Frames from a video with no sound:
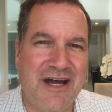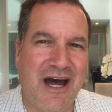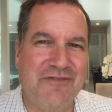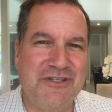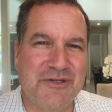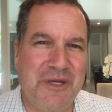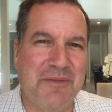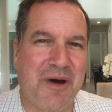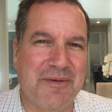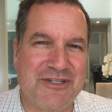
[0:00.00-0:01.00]
of just me
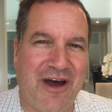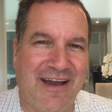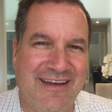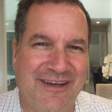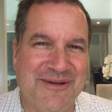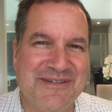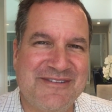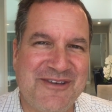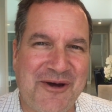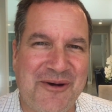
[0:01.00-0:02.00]
and mama talking to you.
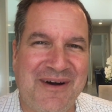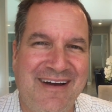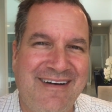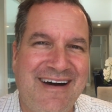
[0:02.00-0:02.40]
So